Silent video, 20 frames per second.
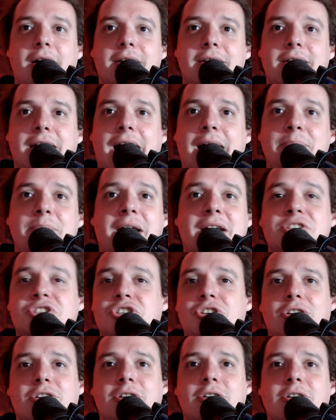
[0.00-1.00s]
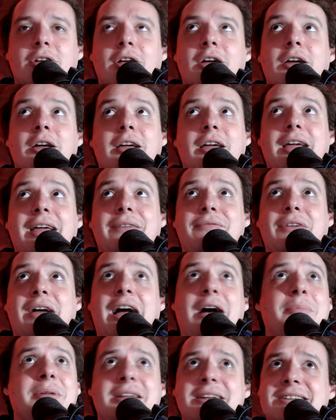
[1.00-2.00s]
I'm not sure
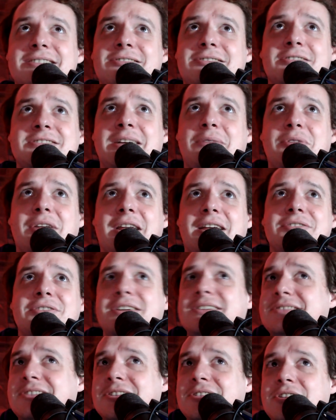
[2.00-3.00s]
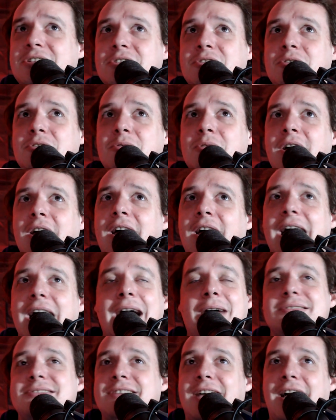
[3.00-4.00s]
how many of these songs I would listen to
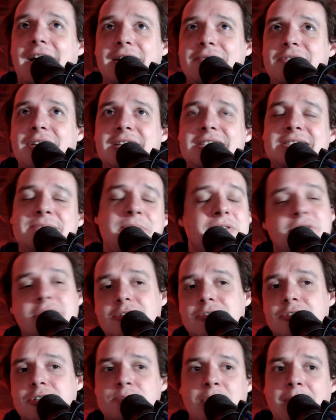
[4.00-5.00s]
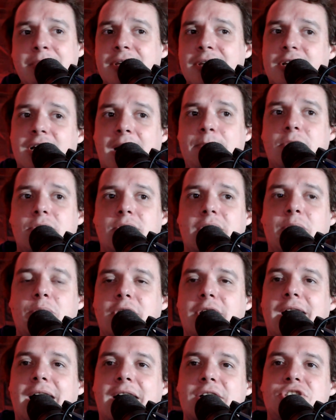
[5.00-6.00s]
outside of this, but there's probably a couple I
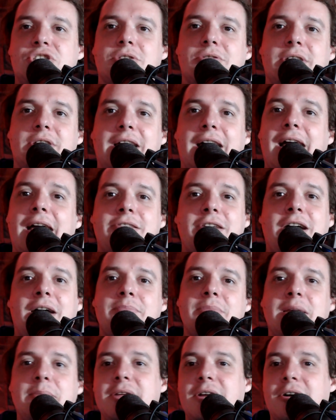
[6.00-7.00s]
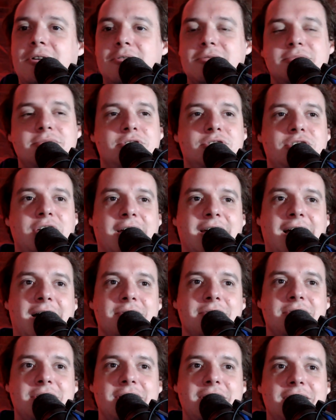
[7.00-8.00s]
would actually. I thought maybe I'll check
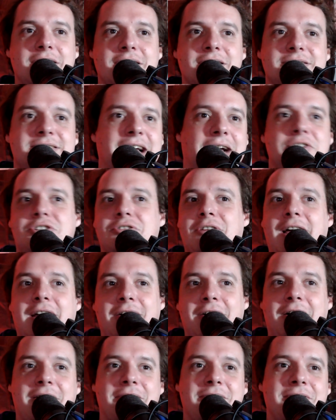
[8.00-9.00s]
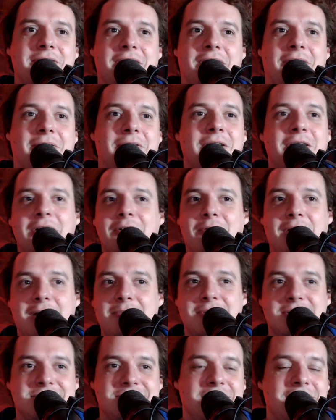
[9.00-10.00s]
out the soundtrack on, when I'm
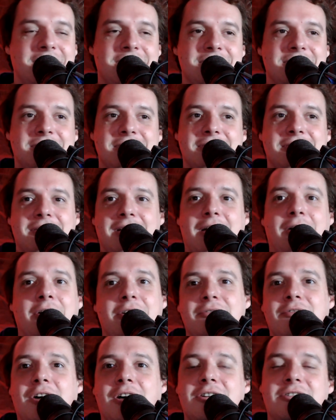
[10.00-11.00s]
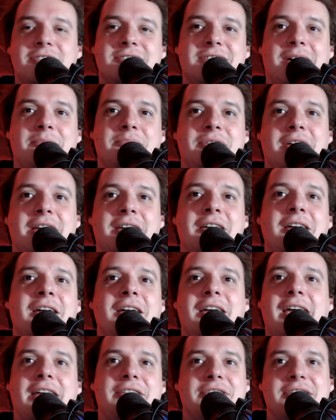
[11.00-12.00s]
listening to on a run or something
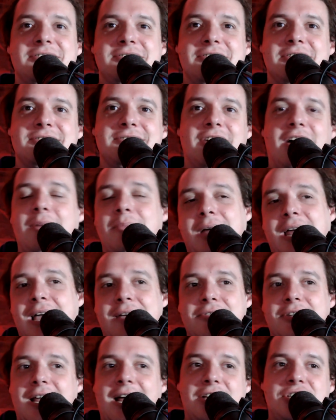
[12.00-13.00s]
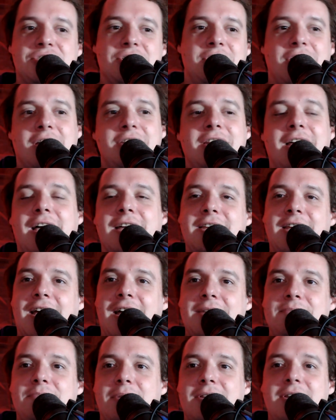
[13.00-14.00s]
and listen to some. I haven't actually done that
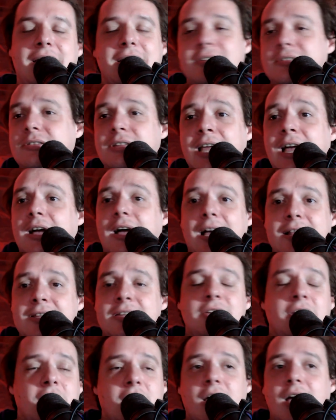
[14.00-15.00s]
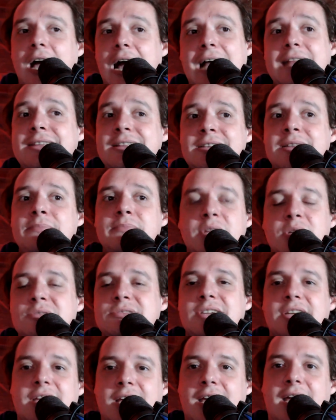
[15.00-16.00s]
yet, but I think the
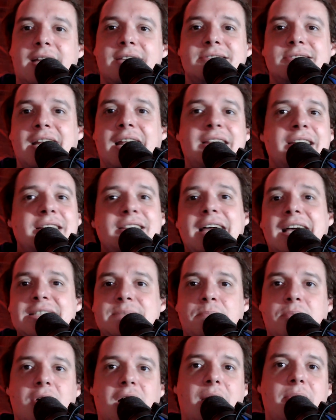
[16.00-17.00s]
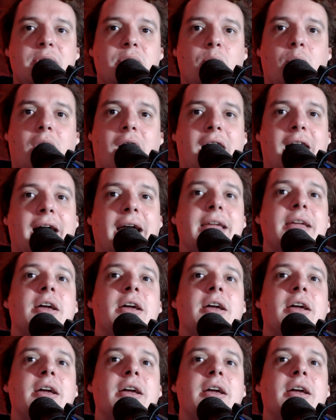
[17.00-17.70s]
music hits, and I think that's probably why